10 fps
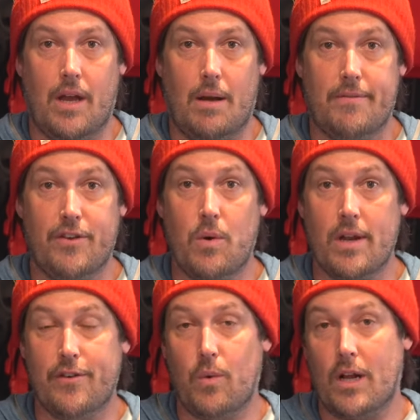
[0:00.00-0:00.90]
If you
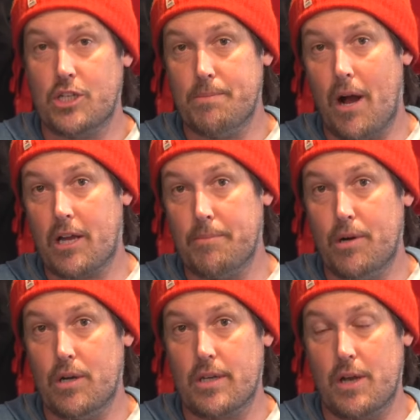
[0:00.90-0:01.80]
want, if you're watching your
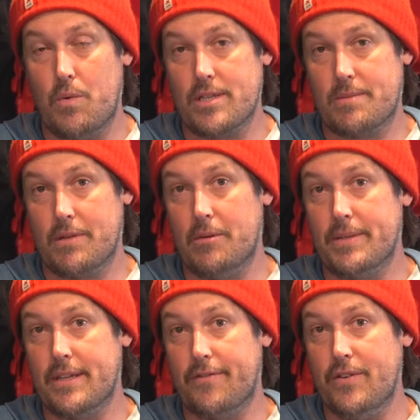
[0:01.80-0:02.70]
pocketbook and want something a little
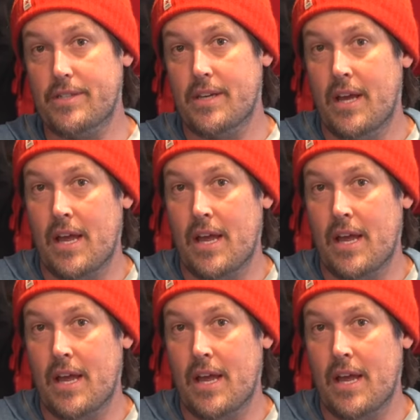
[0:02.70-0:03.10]
bit different,